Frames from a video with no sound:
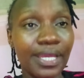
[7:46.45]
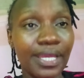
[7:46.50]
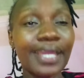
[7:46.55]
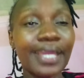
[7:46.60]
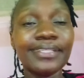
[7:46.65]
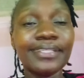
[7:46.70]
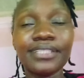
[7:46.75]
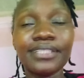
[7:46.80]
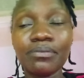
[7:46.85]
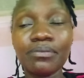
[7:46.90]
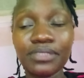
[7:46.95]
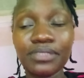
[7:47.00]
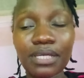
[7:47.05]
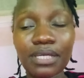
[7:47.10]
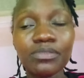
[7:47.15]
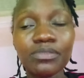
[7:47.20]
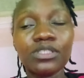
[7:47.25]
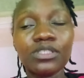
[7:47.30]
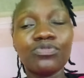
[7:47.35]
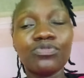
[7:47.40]
And
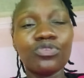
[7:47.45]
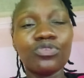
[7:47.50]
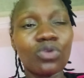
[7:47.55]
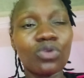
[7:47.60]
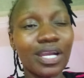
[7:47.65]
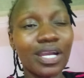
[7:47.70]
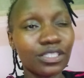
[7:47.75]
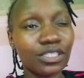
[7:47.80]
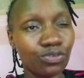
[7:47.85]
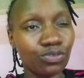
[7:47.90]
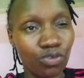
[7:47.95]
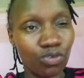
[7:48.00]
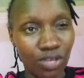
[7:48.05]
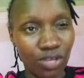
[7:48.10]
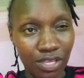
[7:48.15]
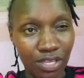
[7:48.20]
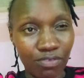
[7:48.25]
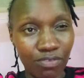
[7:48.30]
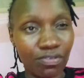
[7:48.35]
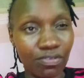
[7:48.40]
sometimes if you can't
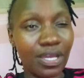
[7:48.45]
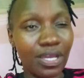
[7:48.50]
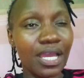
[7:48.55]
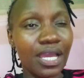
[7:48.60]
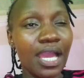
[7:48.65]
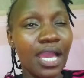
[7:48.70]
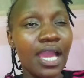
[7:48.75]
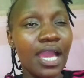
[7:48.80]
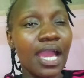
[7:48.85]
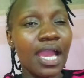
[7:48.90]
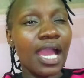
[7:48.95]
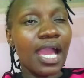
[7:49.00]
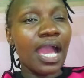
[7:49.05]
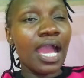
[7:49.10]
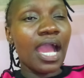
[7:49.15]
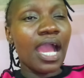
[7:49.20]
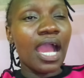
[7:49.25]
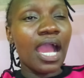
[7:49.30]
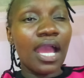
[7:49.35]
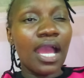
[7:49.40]
forgive,
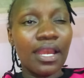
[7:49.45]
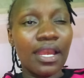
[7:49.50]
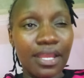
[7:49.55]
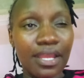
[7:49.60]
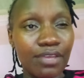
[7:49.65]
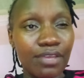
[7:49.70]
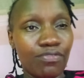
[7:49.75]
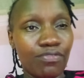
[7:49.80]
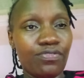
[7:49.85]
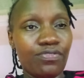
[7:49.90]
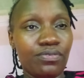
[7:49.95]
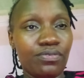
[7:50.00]
leave.